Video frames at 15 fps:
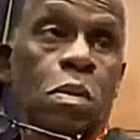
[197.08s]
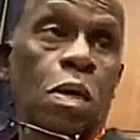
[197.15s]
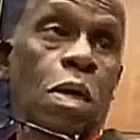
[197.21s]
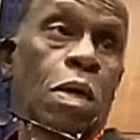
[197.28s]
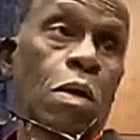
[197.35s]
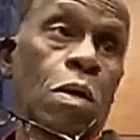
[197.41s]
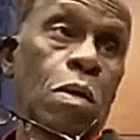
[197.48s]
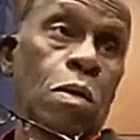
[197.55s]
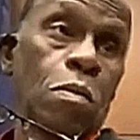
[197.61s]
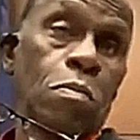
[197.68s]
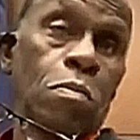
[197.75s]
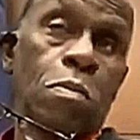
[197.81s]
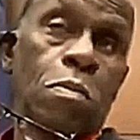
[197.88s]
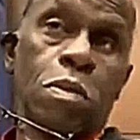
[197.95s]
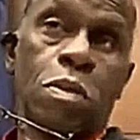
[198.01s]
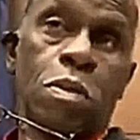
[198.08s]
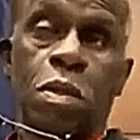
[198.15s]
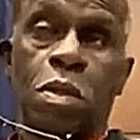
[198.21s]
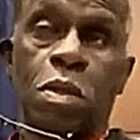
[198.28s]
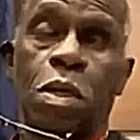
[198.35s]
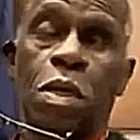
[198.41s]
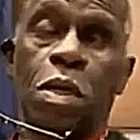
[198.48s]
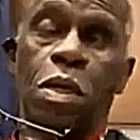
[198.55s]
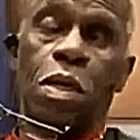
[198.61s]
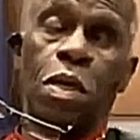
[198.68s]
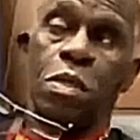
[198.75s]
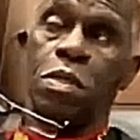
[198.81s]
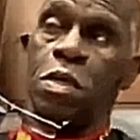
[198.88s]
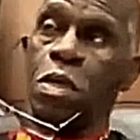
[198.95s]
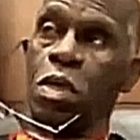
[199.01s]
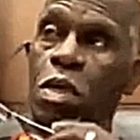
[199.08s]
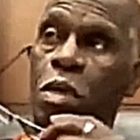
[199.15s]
Hang on, he has an